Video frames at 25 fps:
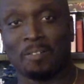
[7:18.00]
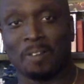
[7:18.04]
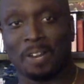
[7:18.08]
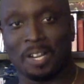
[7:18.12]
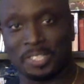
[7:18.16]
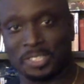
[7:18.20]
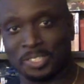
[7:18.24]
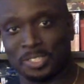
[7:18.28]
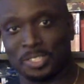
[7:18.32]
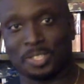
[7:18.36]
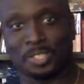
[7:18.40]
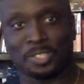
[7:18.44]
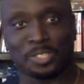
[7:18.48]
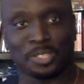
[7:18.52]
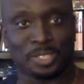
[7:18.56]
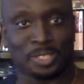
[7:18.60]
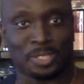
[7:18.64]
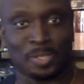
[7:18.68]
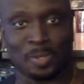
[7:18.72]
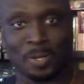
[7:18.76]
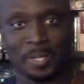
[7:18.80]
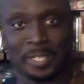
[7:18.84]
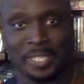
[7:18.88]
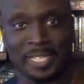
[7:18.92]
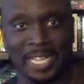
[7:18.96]
rush to the
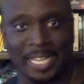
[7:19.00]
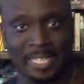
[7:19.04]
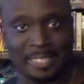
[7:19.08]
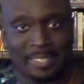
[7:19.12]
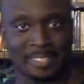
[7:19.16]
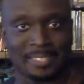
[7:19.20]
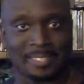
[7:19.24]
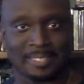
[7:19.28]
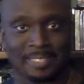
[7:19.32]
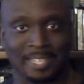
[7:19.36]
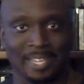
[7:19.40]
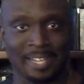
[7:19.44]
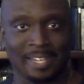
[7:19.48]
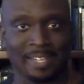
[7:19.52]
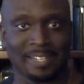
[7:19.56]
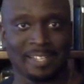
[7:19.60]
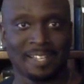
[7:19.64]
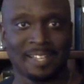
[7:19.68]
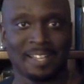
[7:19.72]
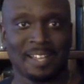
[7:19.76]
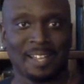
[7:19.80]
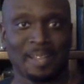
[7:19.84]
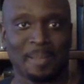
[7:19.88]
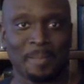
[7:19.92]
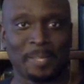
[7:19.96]
store to get this thing
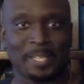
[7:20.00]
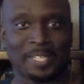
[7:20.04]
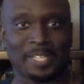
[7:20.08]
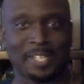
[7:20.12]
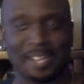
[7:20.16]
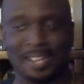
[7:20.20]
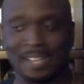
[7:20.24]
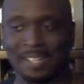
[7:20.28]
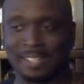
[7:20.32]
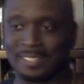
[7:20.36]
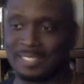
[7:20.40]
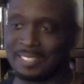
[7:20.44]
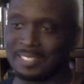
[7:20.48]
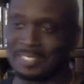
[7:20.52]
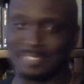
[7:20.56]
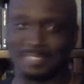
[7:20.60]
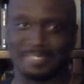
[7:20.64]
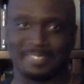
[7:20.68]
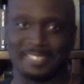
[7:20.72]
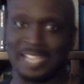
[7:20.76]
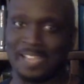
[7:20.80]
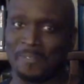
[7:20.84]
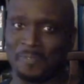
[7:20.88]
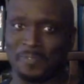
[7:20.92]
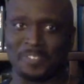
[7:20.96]
because it'll
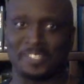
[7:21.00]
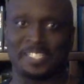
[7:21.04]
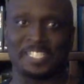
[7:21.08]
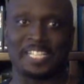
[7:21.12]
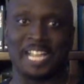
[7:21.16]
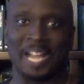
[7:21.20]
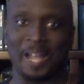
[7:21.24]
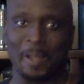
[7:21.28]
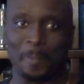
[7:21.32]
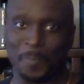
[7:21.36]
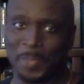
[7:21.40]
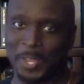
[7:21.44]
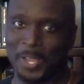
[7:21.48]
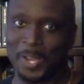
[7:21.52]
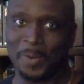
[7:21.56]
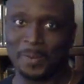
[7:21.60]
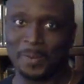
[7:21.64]
definitely help you.